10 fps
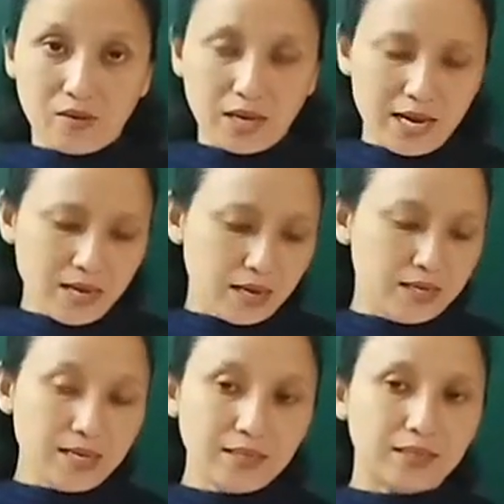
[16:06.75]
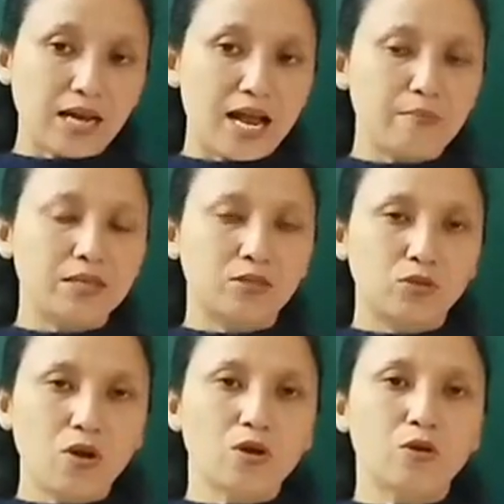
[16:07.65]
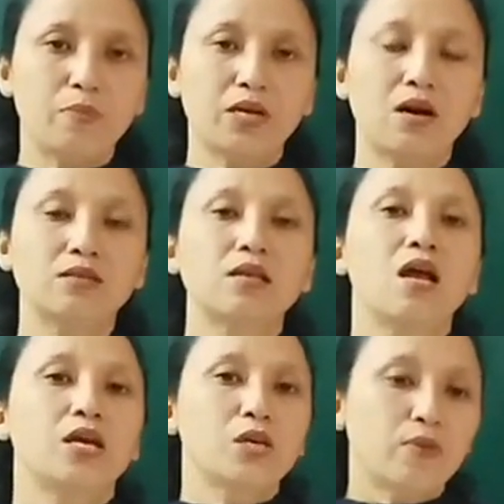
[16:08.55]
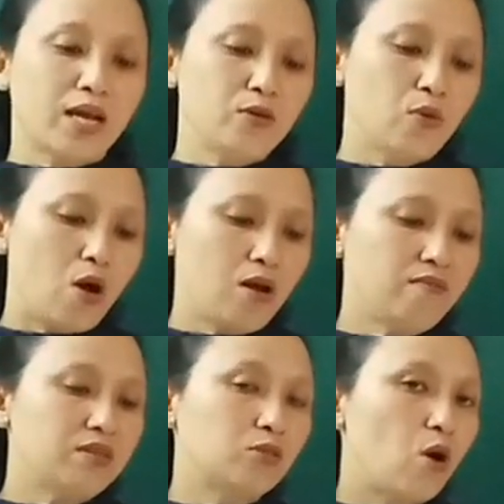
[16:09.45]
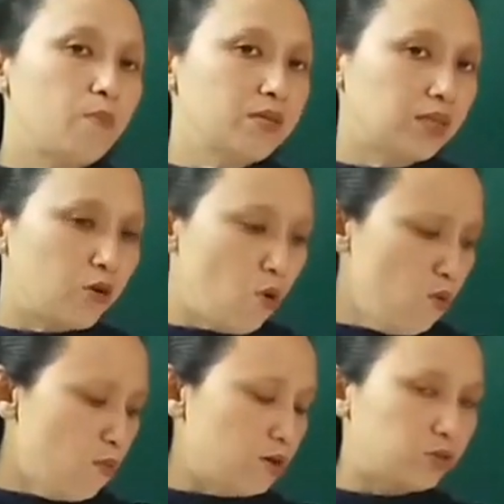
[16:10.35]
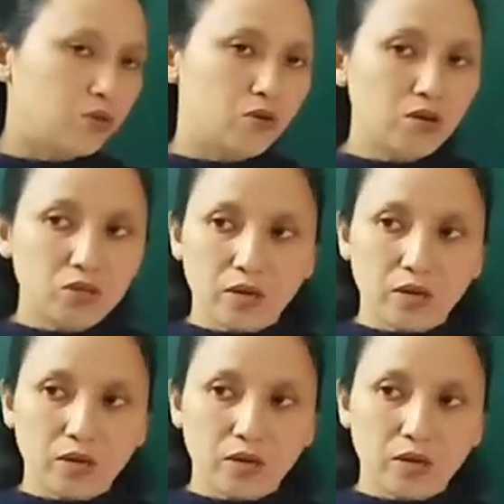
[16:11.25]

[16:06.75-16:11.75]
Okay, and this time it's so good because you can do all of these hobbies at home also, you know,